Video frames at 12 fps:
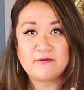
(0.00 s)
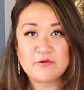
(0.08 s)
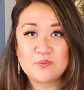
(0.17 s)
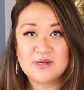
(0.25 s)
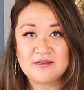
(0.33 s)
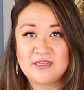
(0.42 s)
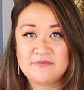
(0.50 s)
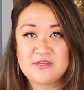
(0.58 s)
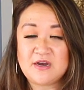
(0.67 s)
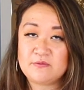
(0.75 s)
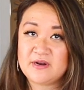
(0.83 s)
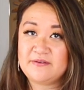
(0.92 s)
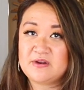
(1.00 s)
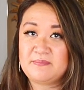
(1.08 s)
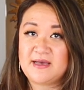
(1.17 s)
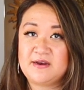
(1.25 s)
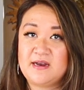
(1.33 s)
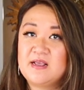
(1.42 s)
Everyone loved it and raved
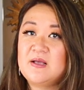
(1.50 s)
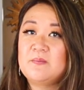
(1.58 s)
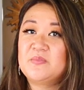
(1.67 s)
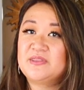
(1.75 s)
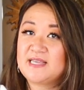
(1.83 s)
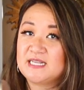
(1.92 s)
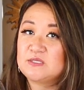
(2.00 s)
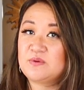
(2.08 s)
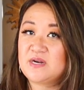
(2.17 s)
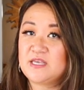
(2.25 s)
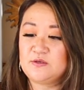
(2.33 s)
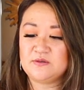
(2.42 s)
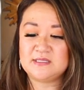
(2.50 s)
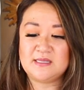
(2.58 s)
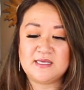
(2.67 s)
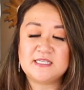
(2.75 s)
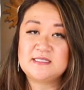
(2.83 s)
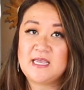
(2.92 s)
about it. But that's what I used this